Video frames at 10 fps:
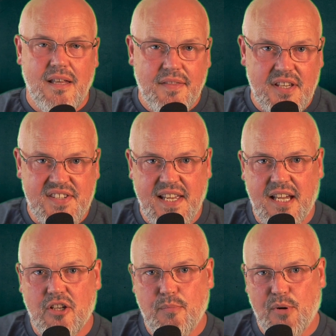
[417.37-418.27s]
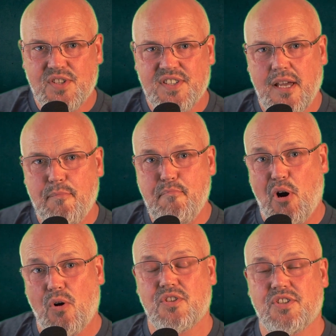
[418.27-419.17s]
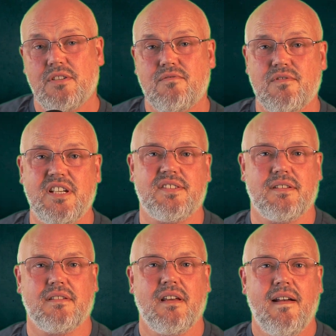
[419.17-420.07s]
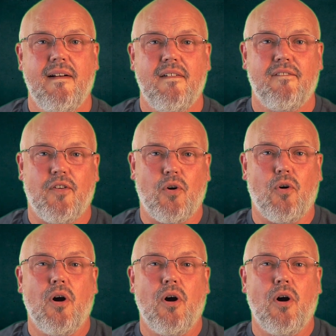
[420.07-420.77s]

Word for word: The second most important reason for